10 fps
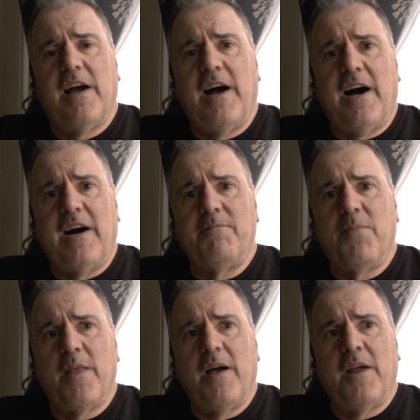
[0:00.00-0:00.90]

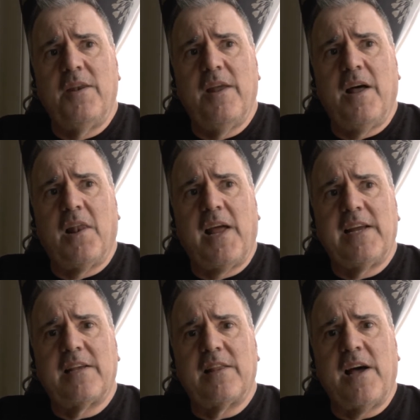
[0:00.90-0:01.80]
And I
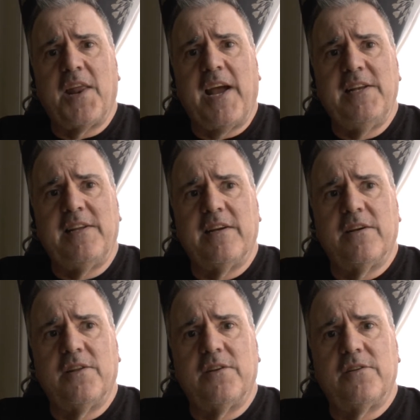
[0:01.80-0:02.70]
like that
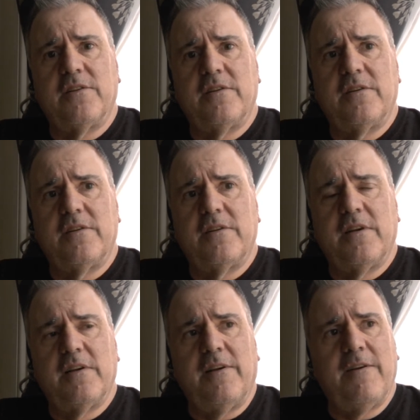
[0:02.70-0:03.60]
idea that,
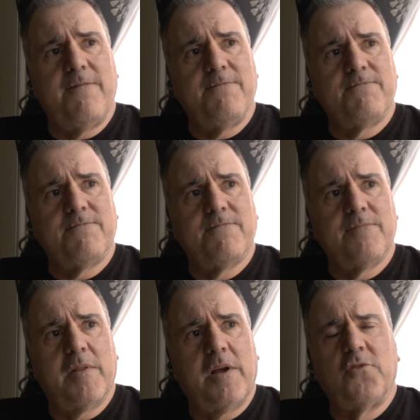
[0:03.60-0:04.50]

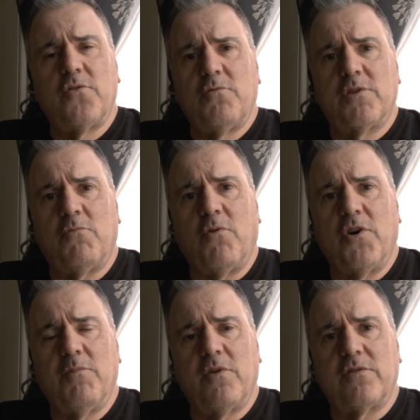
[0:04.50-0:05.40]
I don't know what the
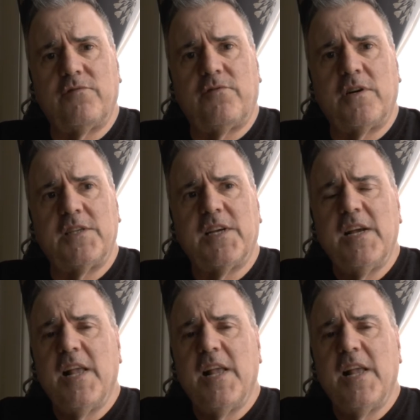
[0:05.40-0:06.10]
word I'm looking for is,